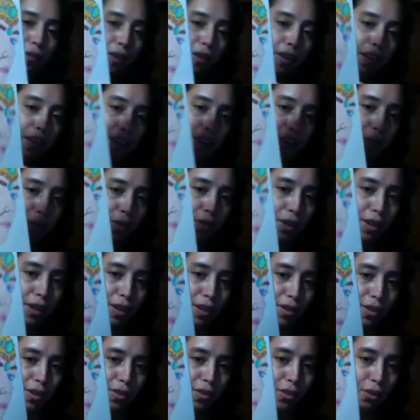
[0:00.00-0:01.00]
and I don't think I
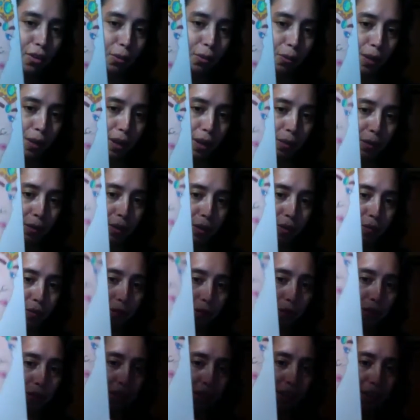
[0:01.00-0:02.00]
did too well with the
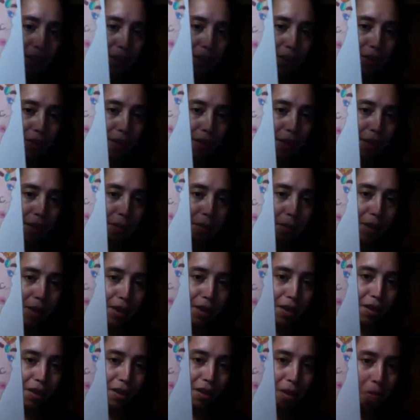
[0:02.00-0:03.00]
4-color theme
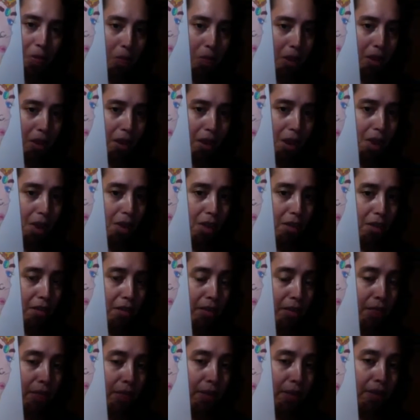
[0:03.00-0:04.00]
here.
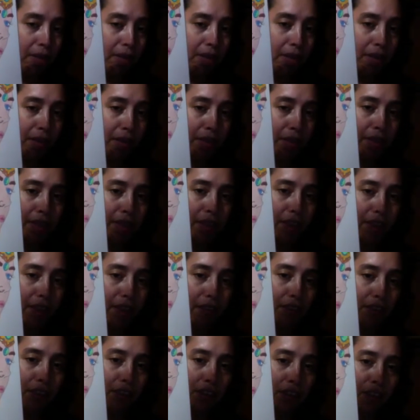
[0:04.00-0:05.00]

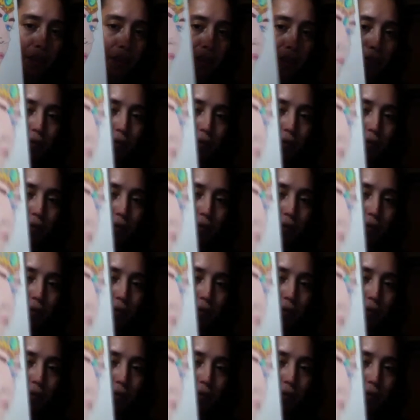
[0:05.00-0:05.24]
This is from